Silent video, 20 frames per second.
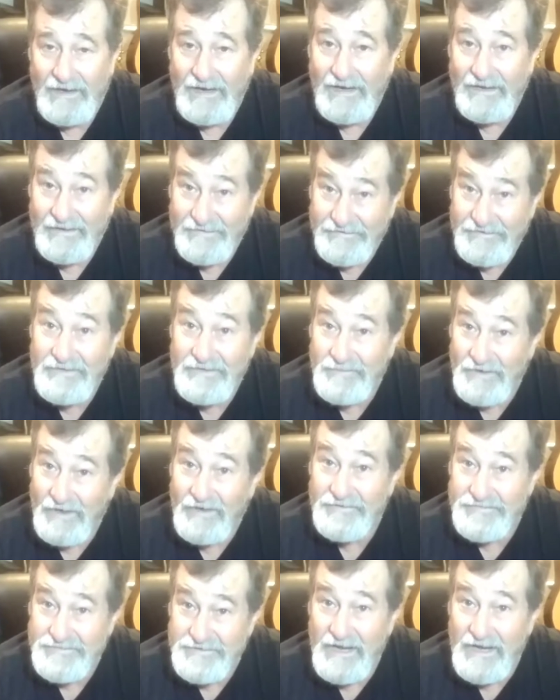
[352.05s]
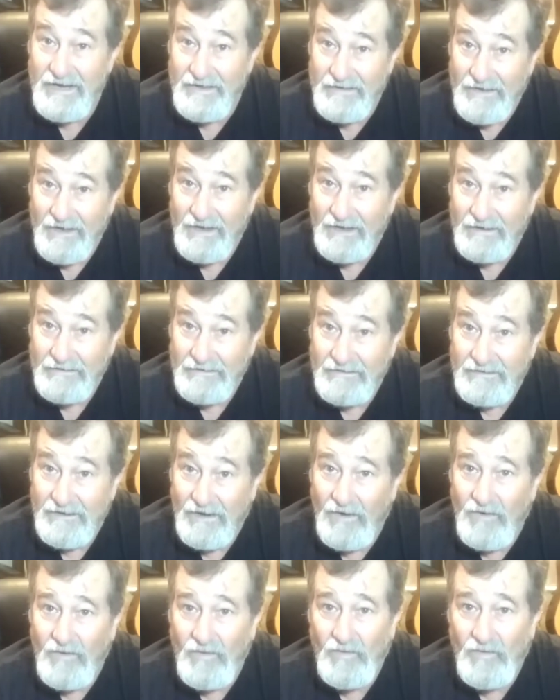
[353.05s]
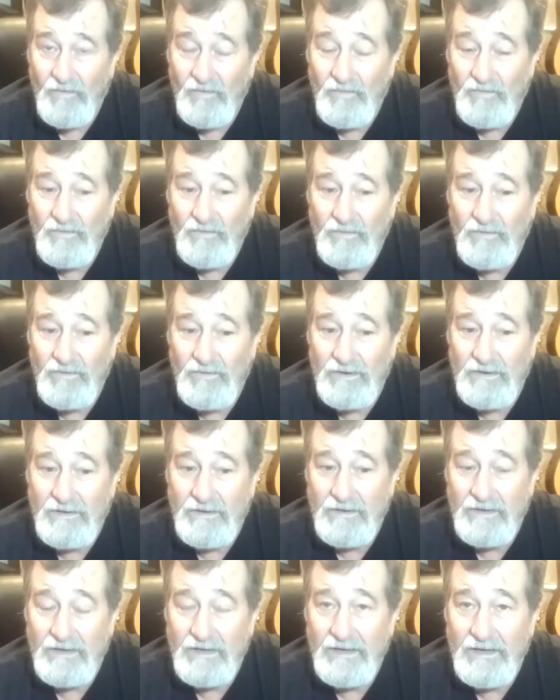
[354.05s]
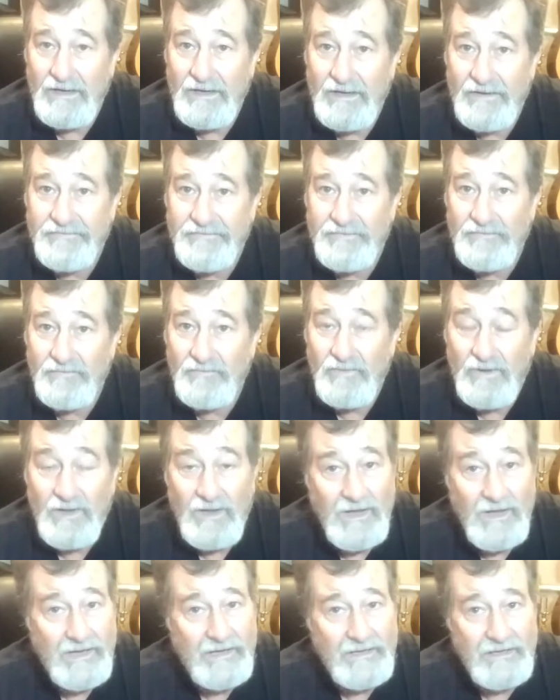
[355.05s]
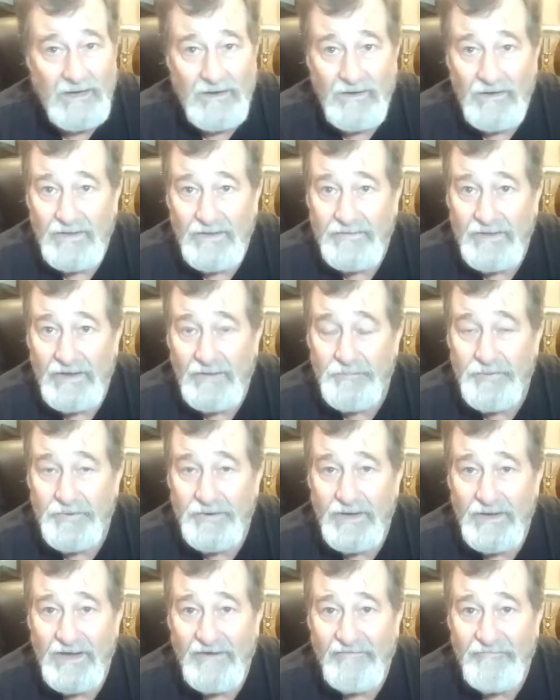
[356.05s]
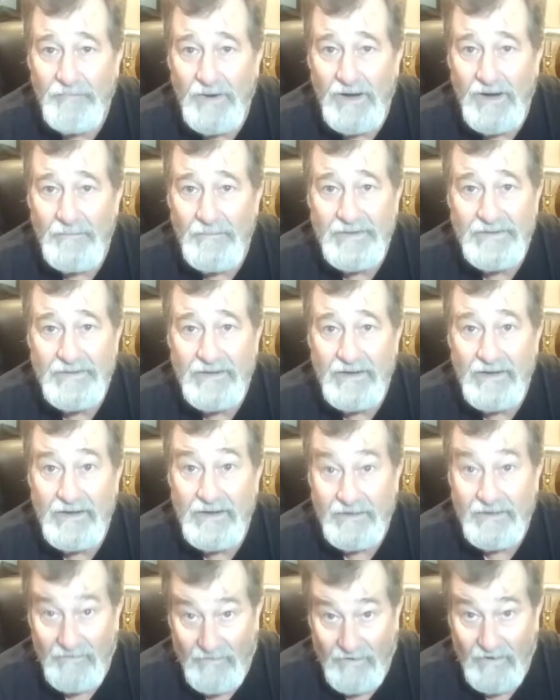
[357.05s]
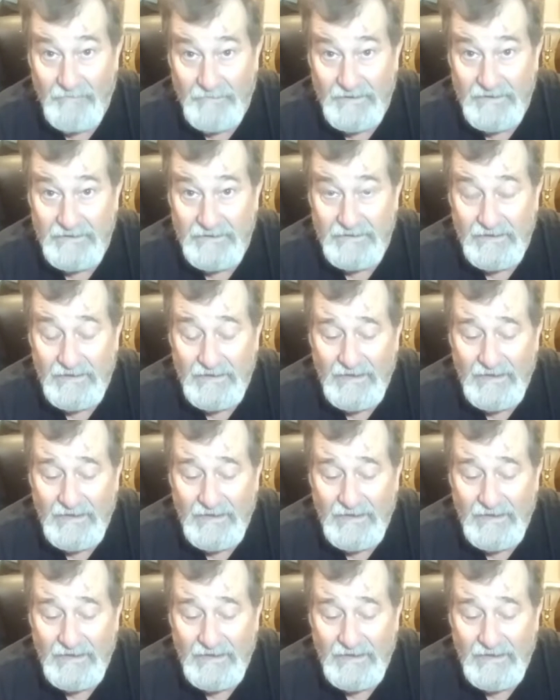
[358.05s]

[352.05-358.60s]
And they seem to understand that. Oh, well, I had some, they'll put an F-bomb in there in a heartbeat.